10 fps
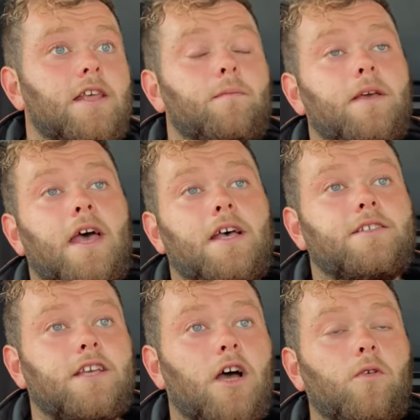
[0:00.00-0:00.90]
but yeah
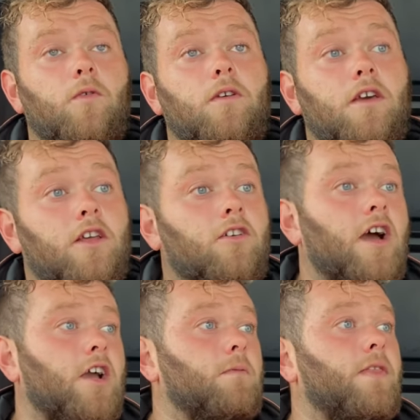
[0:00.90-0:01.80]
so gonna
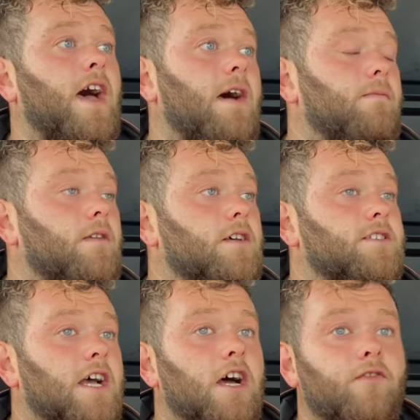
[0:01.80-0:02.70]
crack on with that like i
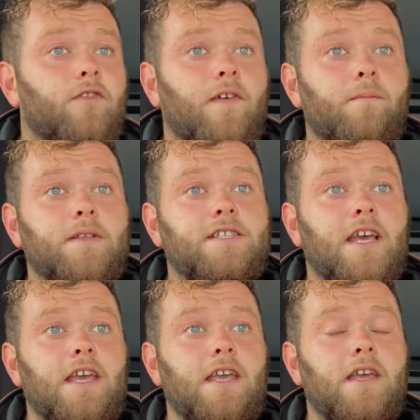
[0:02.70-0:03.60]
say after i've had my
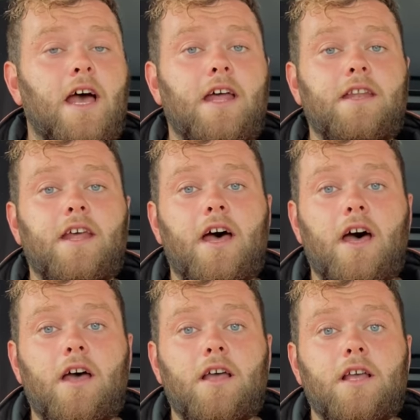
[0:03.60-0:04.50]
tea and
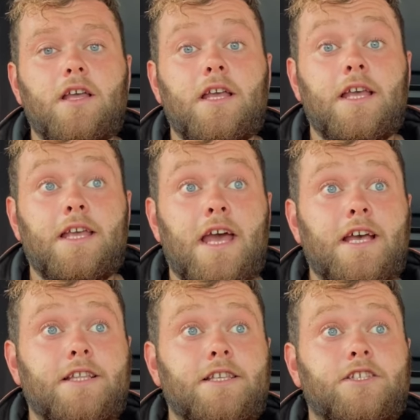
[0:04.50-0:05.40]
uh, yeah
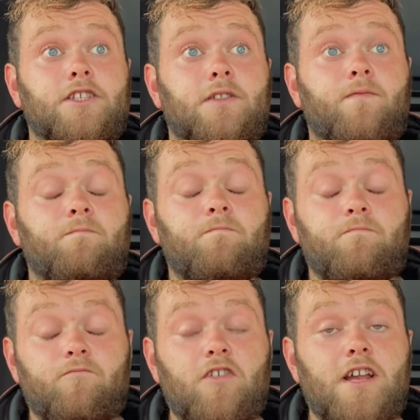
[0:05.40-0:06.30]
just
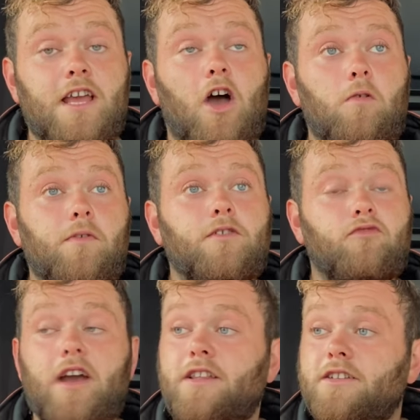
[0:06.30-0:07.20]
really hope this
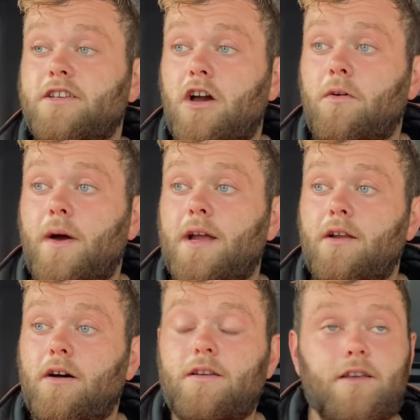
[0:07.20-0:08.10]
rain does go away
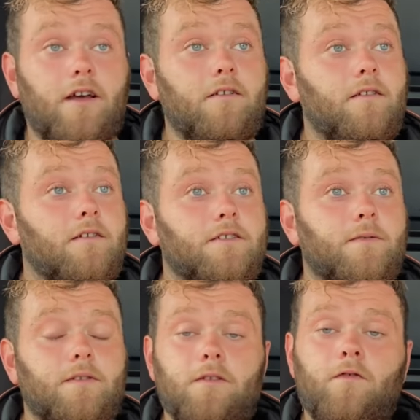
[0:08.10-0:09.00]
like you know so
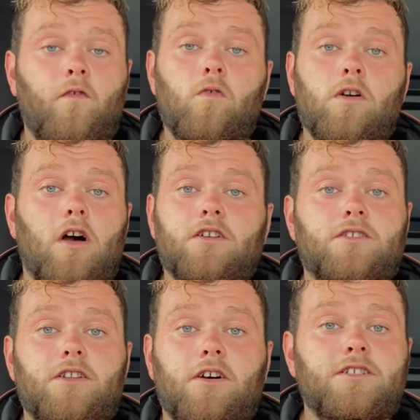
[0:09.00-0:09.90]
it was forecast
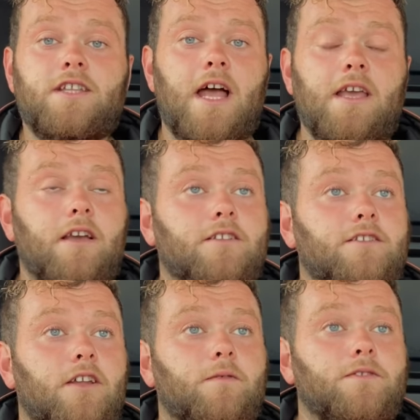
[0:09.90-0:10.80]
a nice day i just
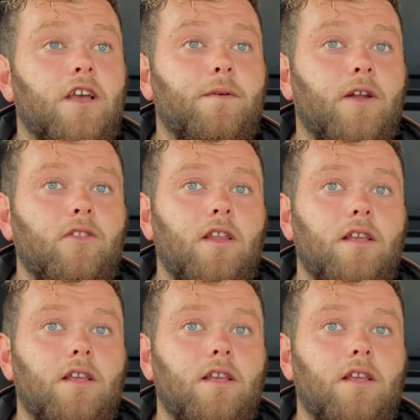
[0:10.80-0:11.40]
don't know what's going on